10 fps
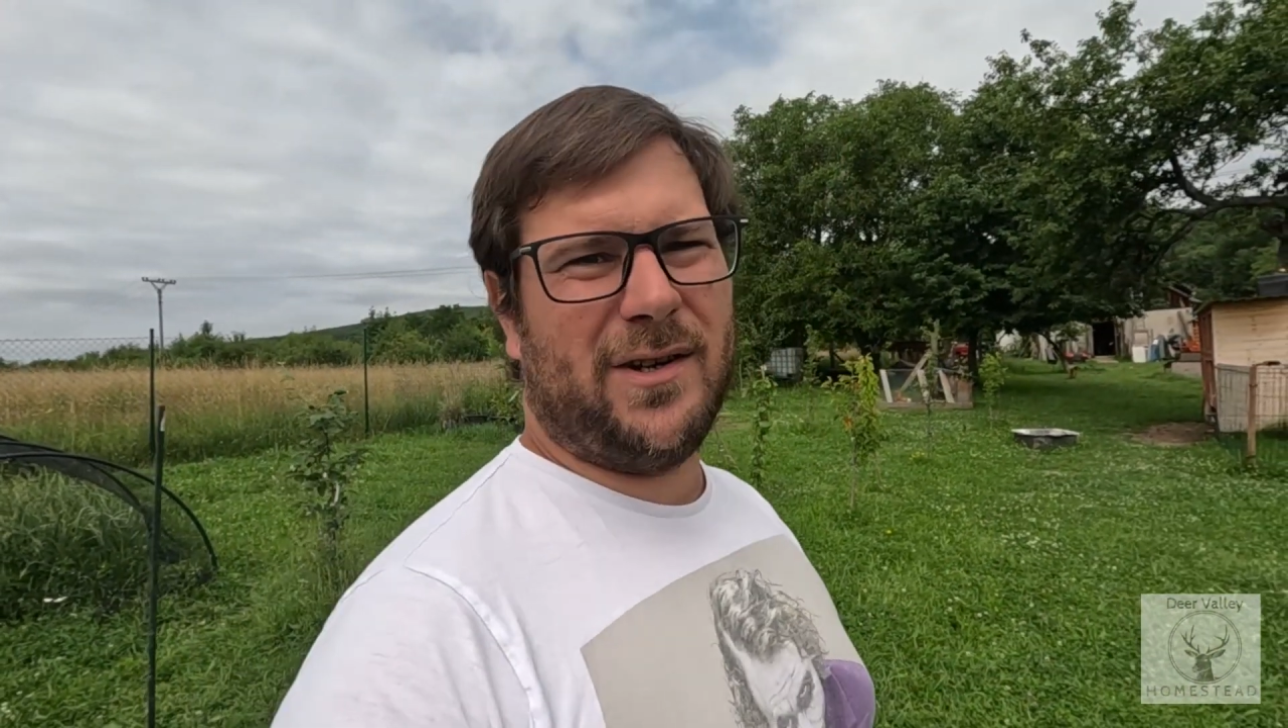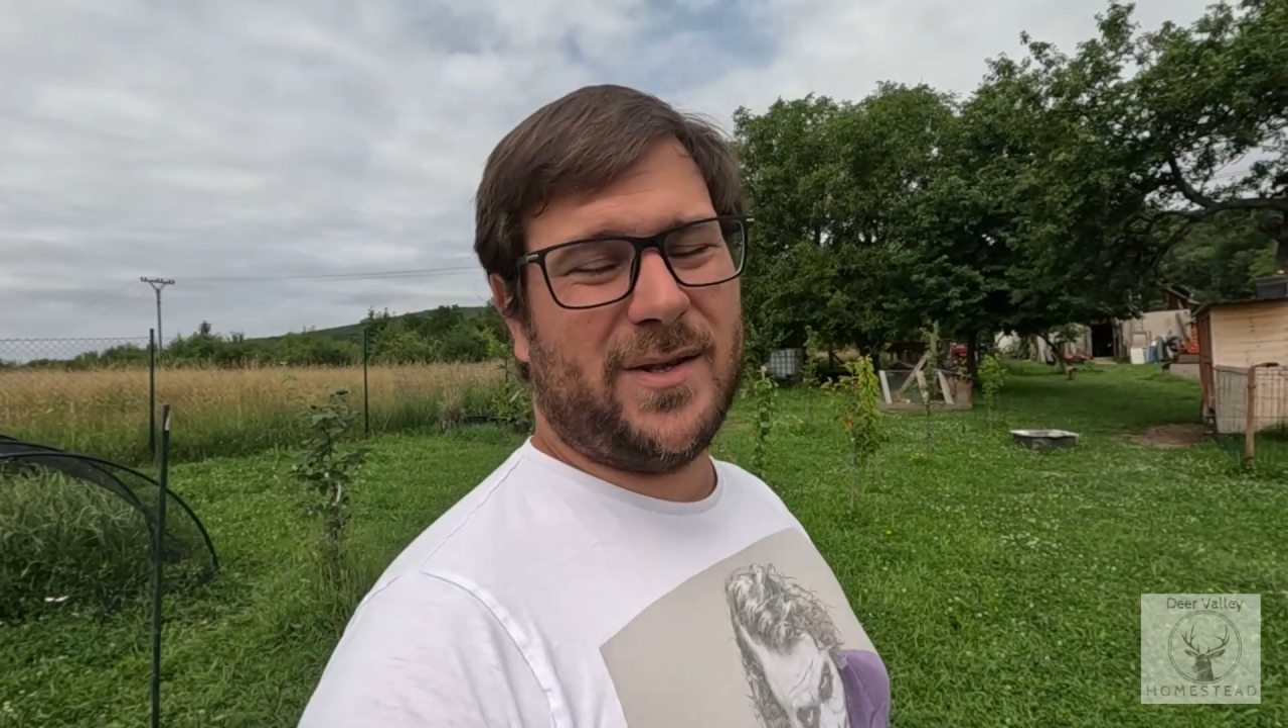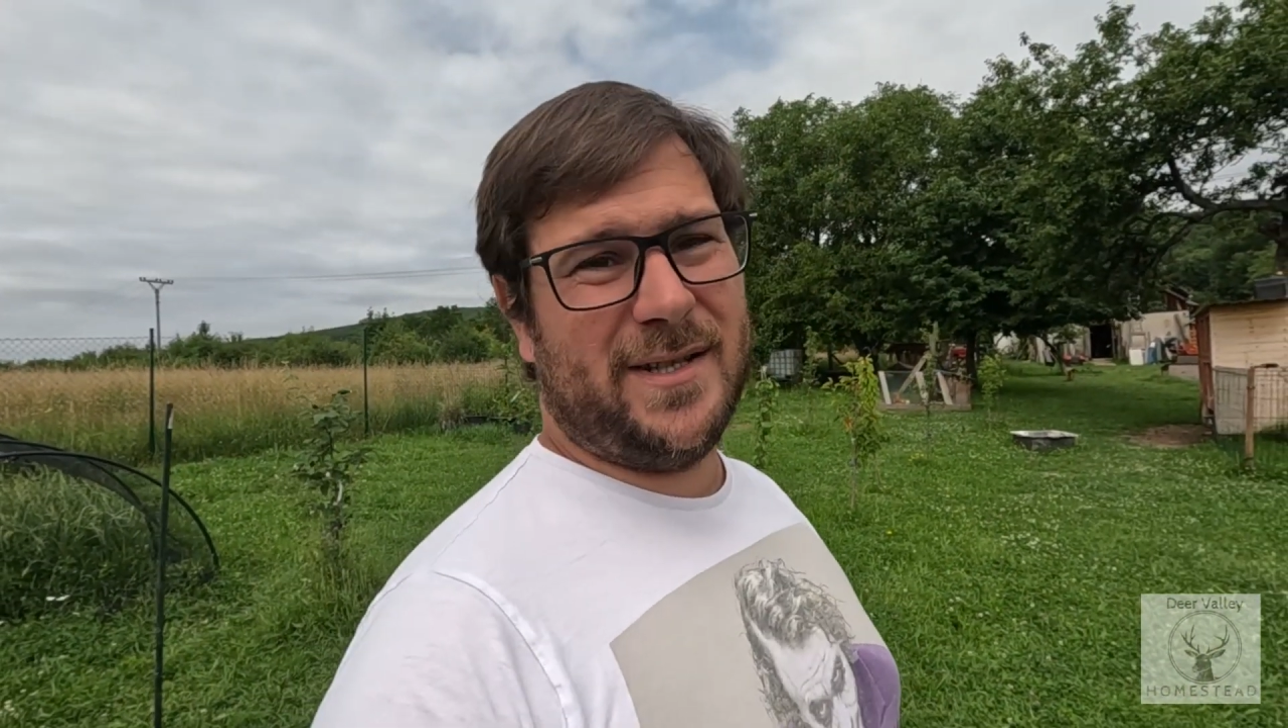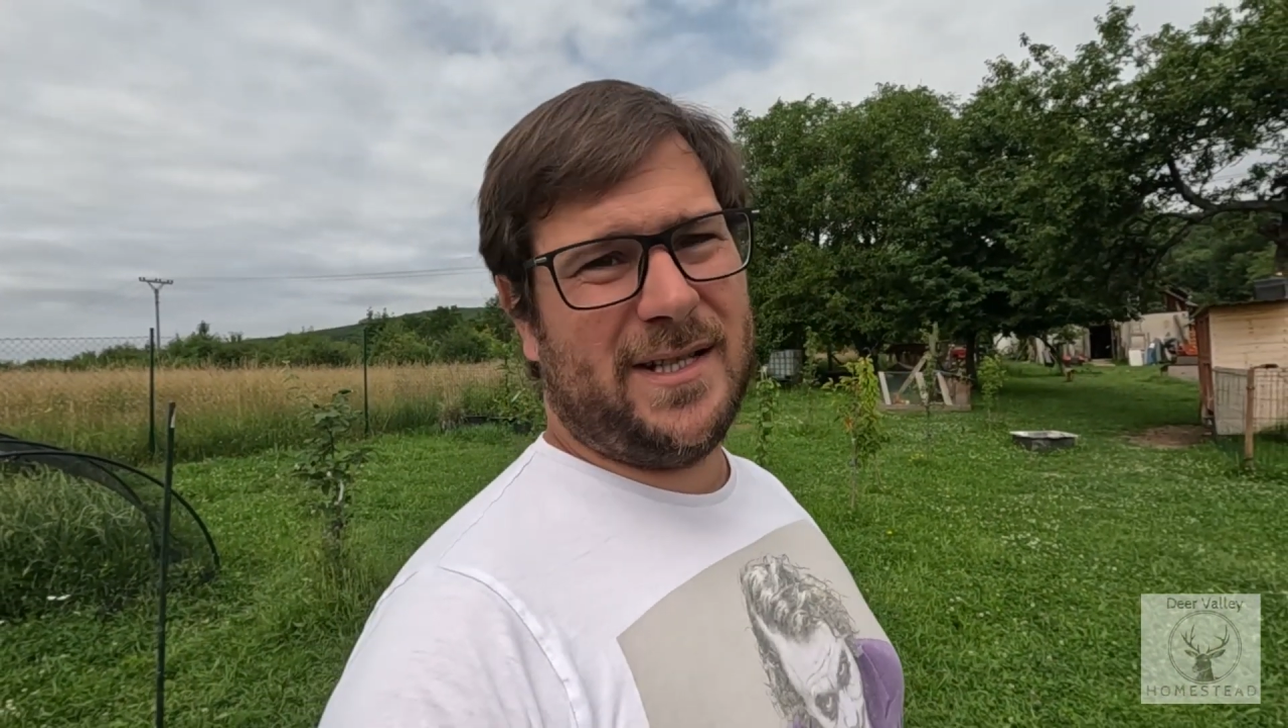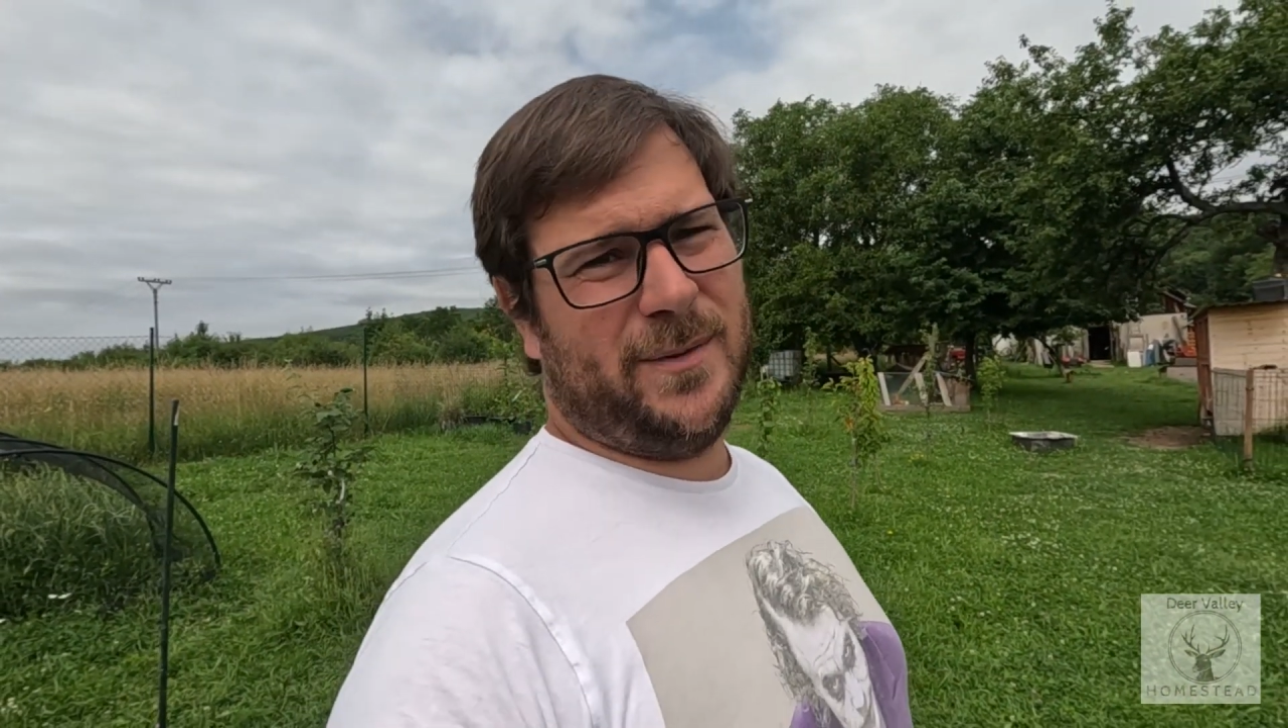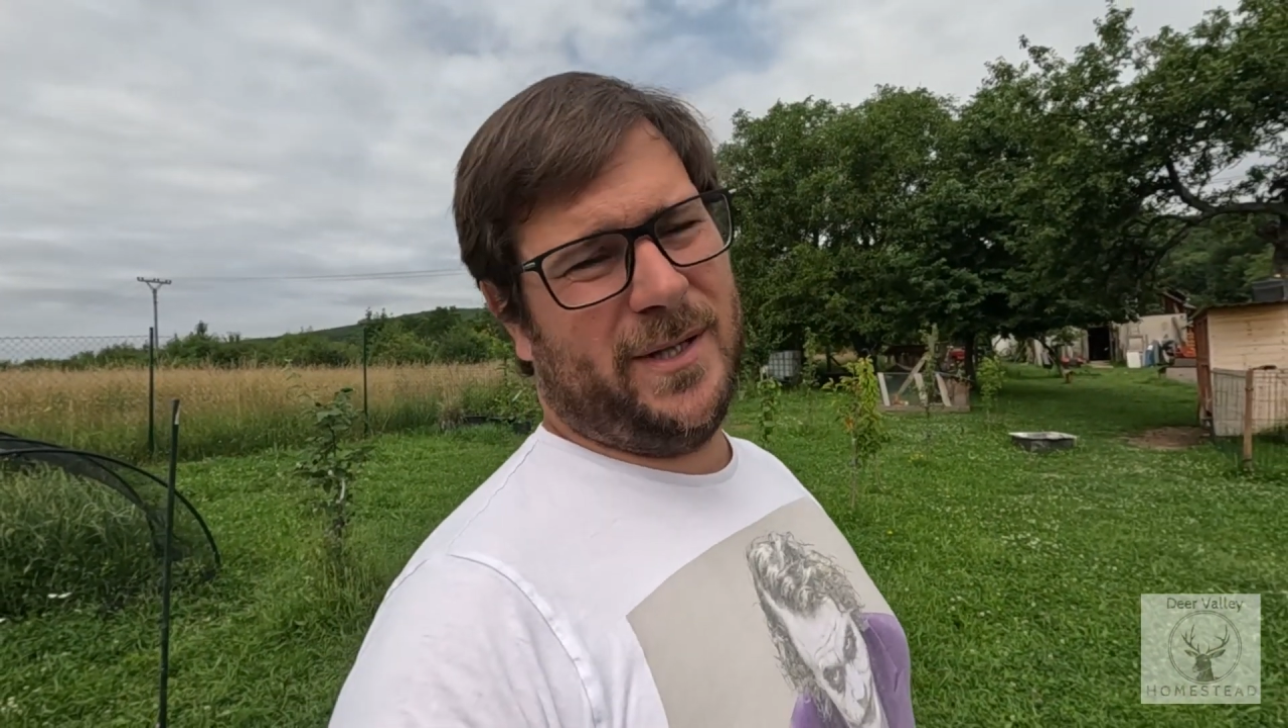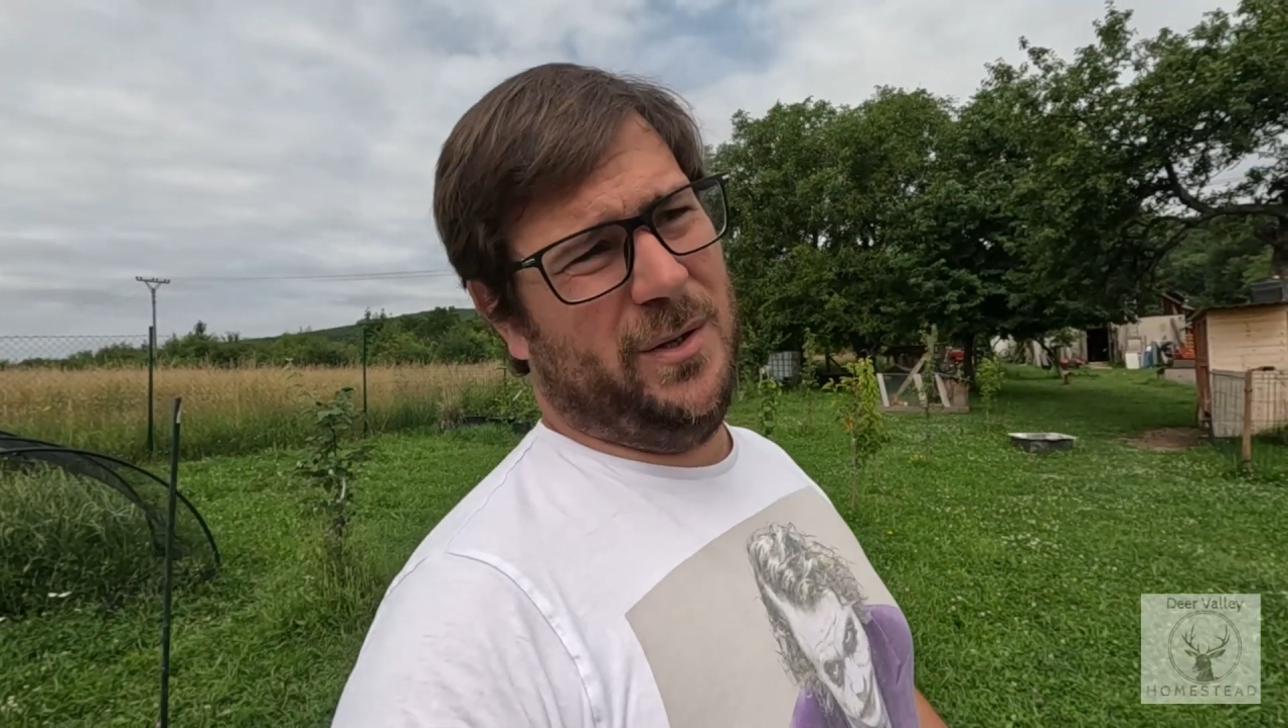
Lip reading: So I did what I